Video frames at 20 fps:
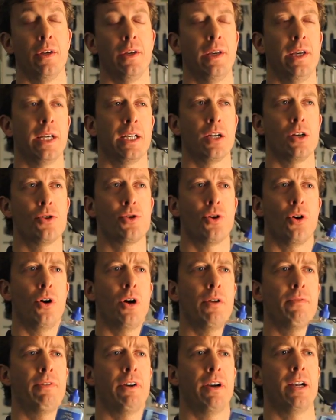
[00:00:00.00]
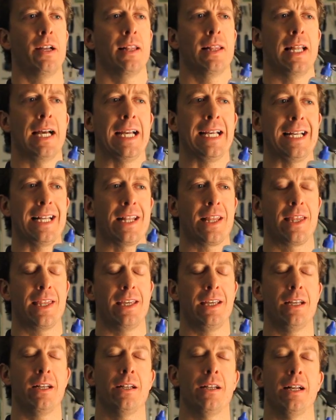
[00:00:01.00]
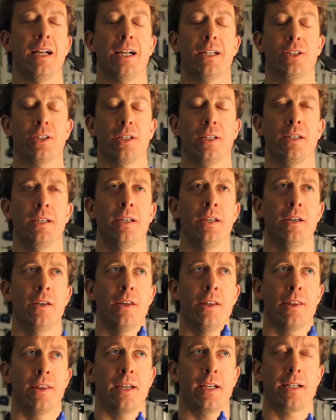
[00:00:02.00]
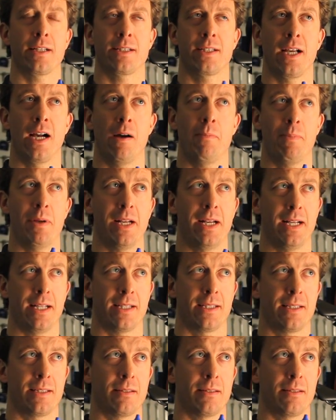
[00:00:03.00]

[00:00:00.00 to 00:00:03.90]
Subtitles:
It goes on very light and thin and actually thickens up, and